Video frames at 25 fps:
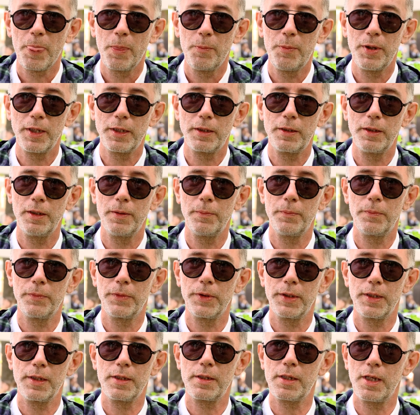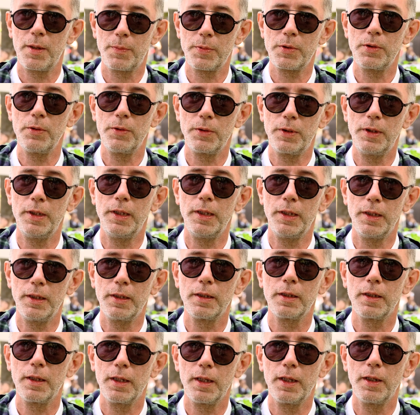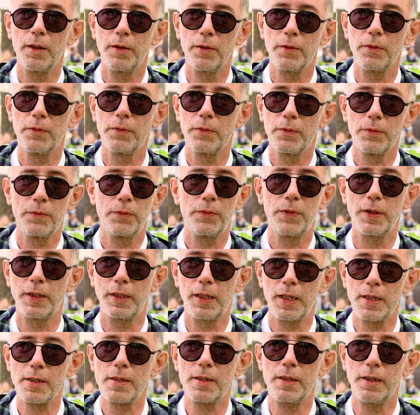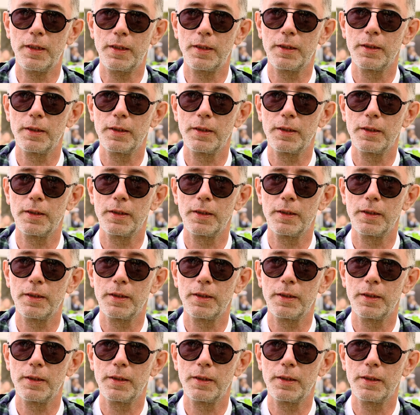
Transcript: But it's absolutely fantastic.